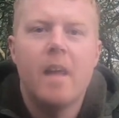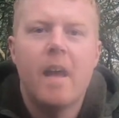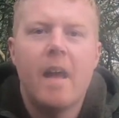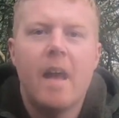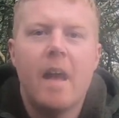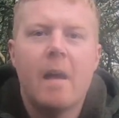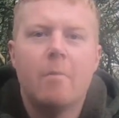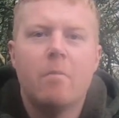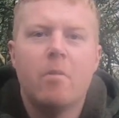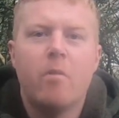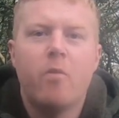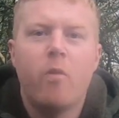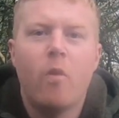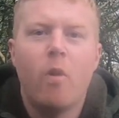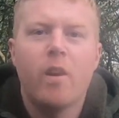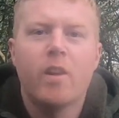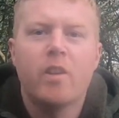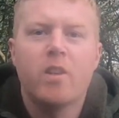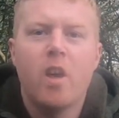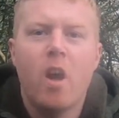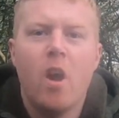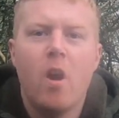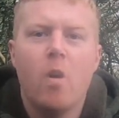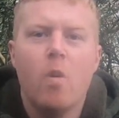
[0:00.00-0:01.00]
And before I
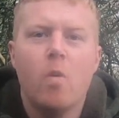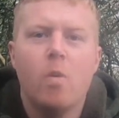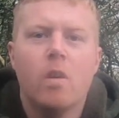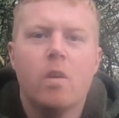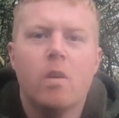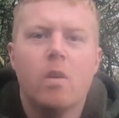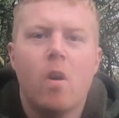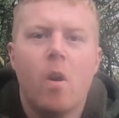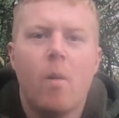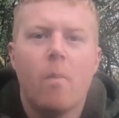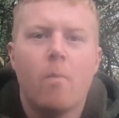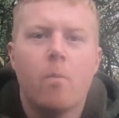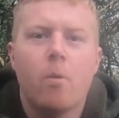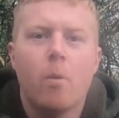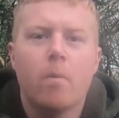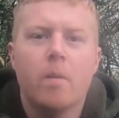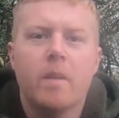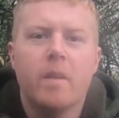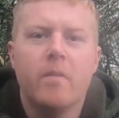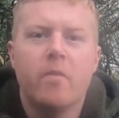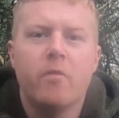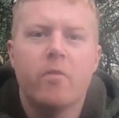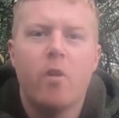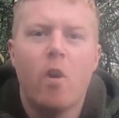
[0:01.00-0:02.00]
go, I'll
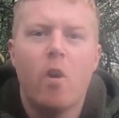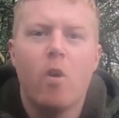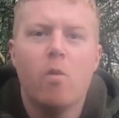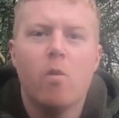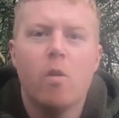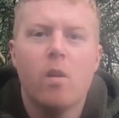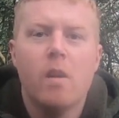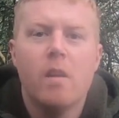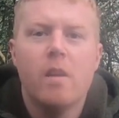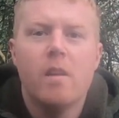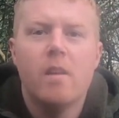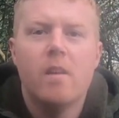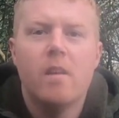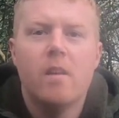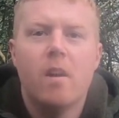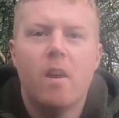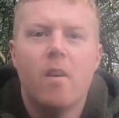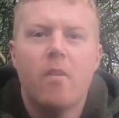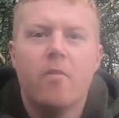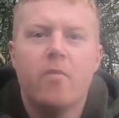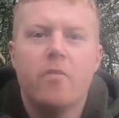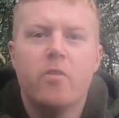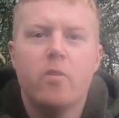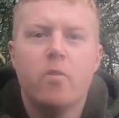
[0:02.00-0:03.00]
probably throw
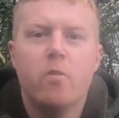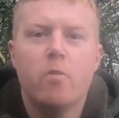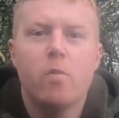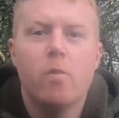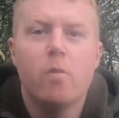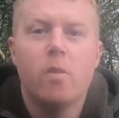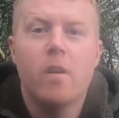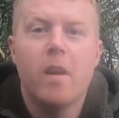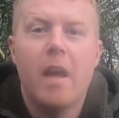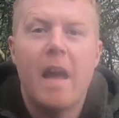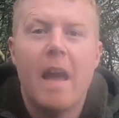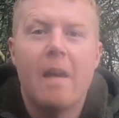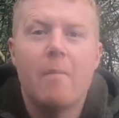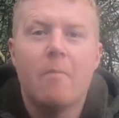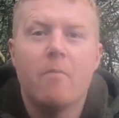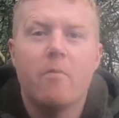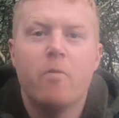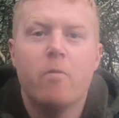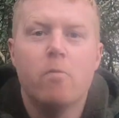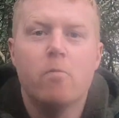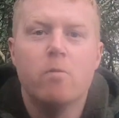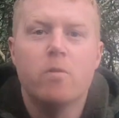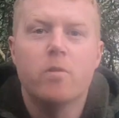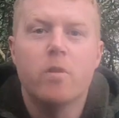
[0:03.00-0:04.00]
a few
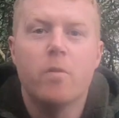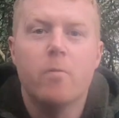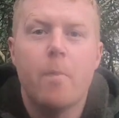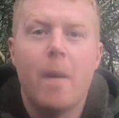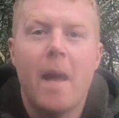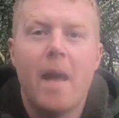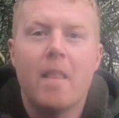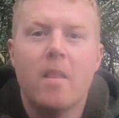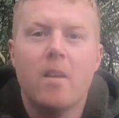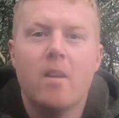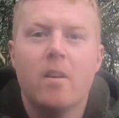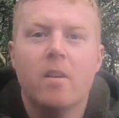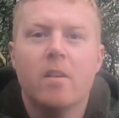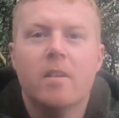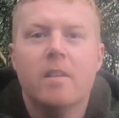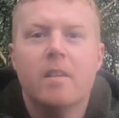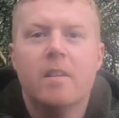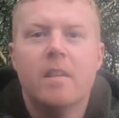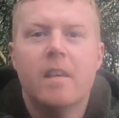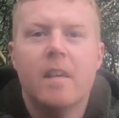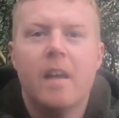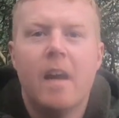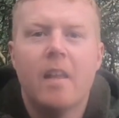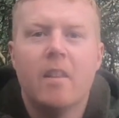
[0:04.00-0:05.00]
handfuls of pellet
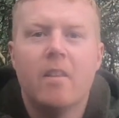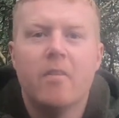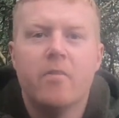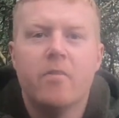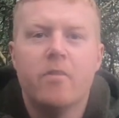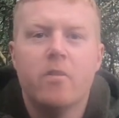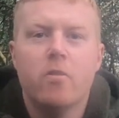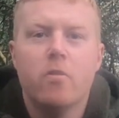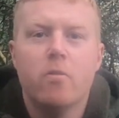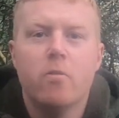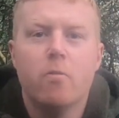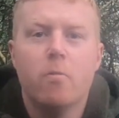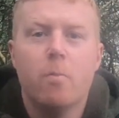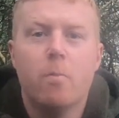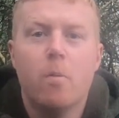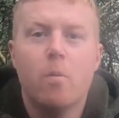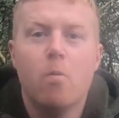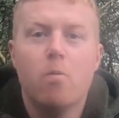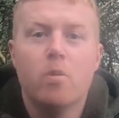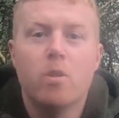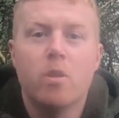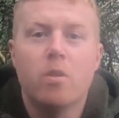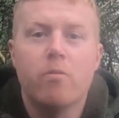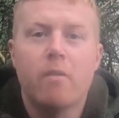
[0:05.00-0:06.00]
and a few
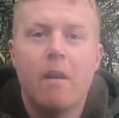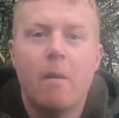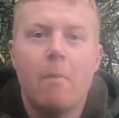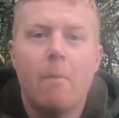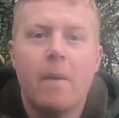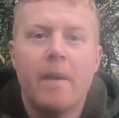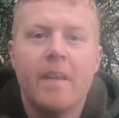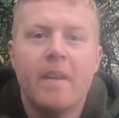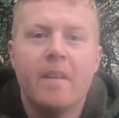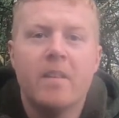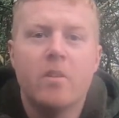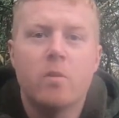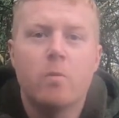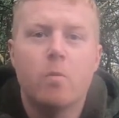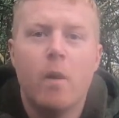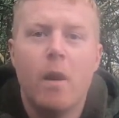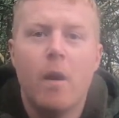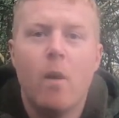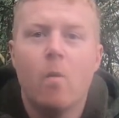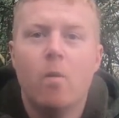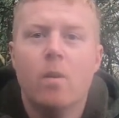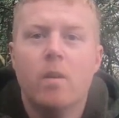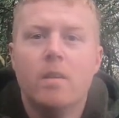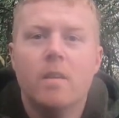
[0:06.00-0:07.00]
balls of ground bait in as
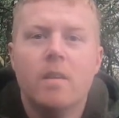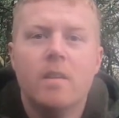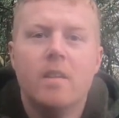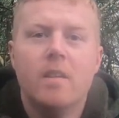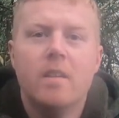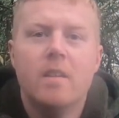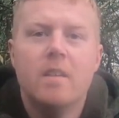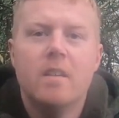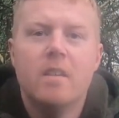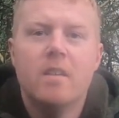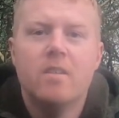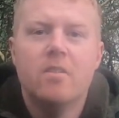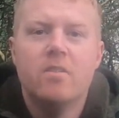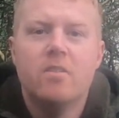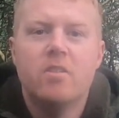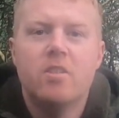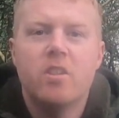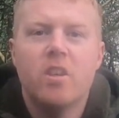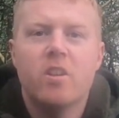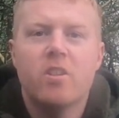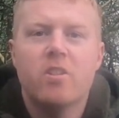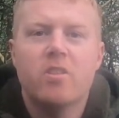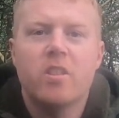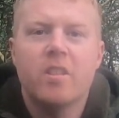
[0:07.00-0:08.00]
well,
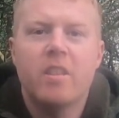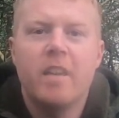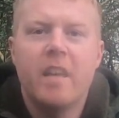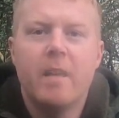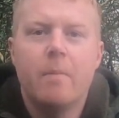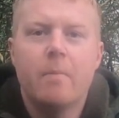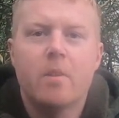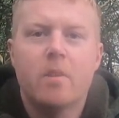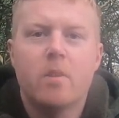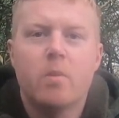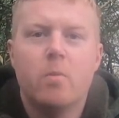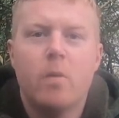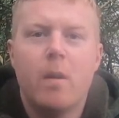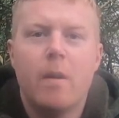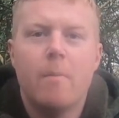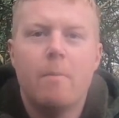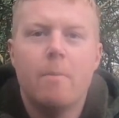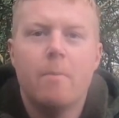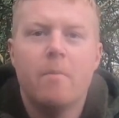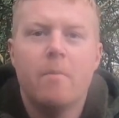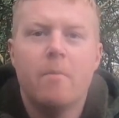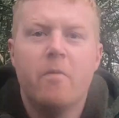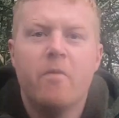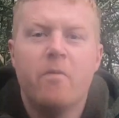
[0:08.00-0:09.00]
just to keep the
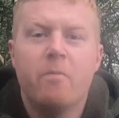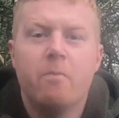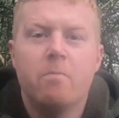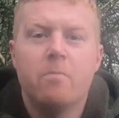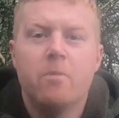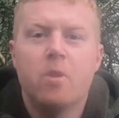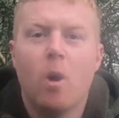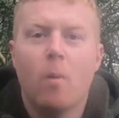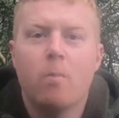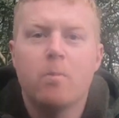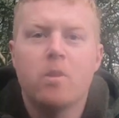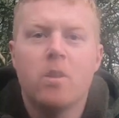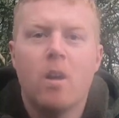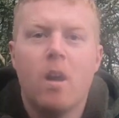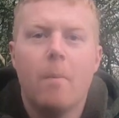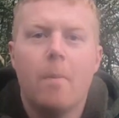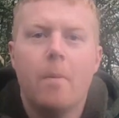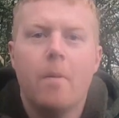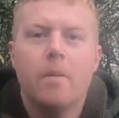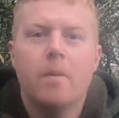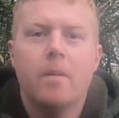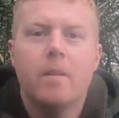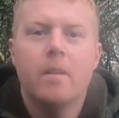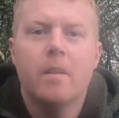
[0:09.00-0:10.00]
swim topped up
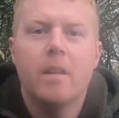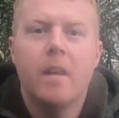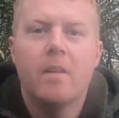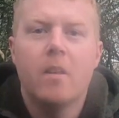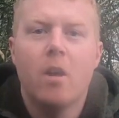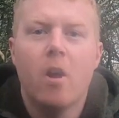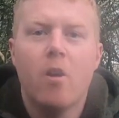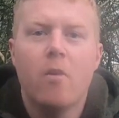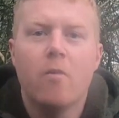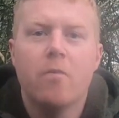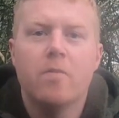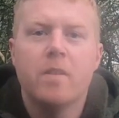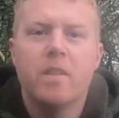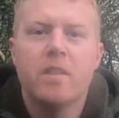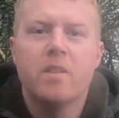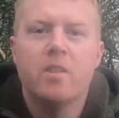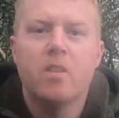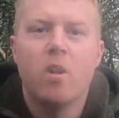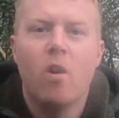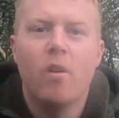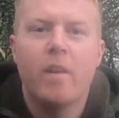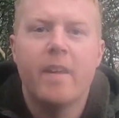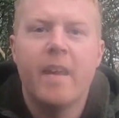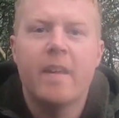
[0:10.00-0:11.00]
and hopefully
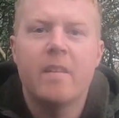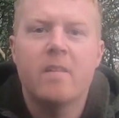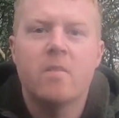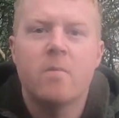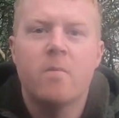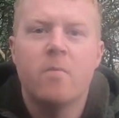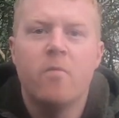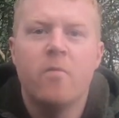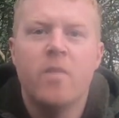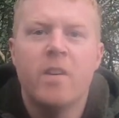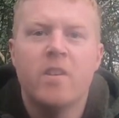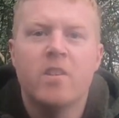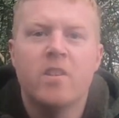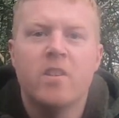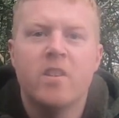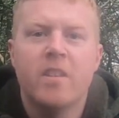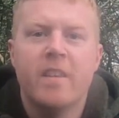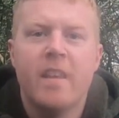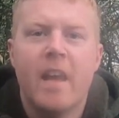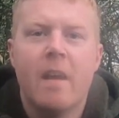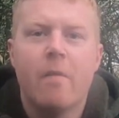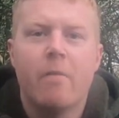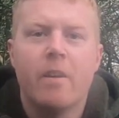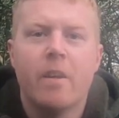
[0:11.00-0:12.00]
start getting some fish in
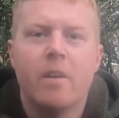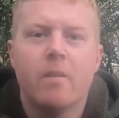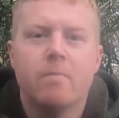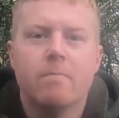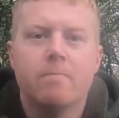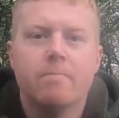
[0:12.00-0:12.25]
the area.